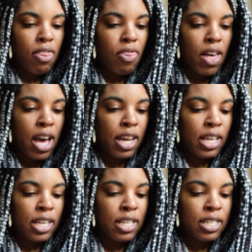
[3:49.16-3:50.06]
that
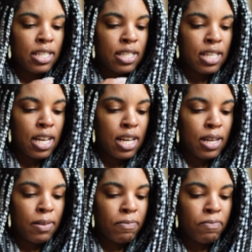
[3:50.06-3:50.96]
is
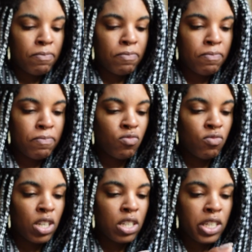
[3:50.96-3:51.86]
um,
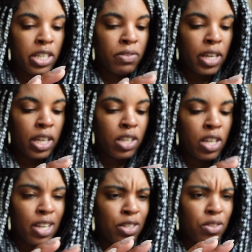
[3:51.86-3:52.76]
not terrifying.
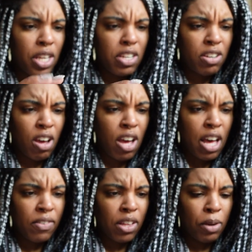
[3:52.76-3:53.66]
Do they not
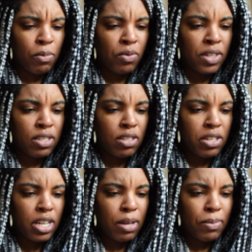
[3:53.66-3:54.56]
have a lot of movies that
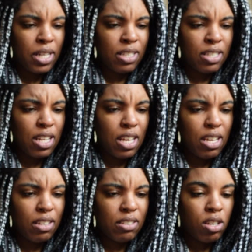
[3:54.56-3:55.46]
are happening
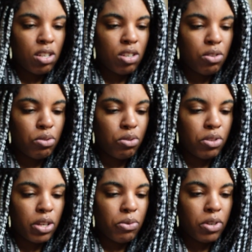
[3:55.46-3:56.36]
today? Oh,
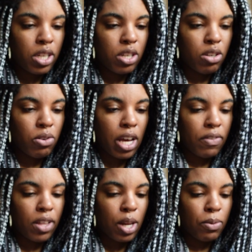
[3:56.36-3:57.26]
they really don't
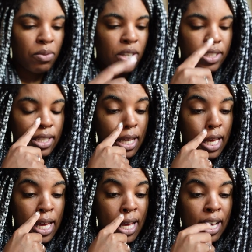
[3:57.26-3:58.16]
have a lot of movies.
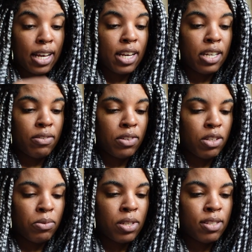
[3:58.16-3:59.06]
I definitely
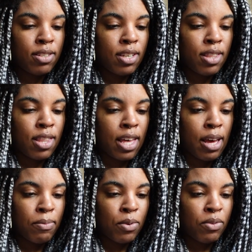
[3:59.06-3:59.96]
don't want to see
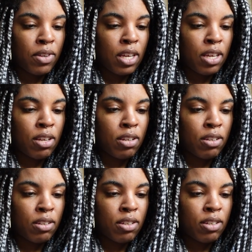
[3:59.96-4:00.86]
that movie.
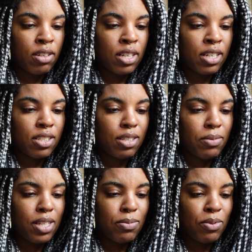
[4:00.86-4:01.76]
Some
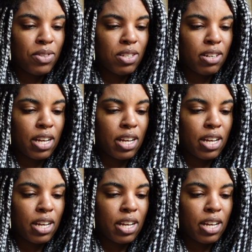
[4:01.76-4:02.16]
of these movies are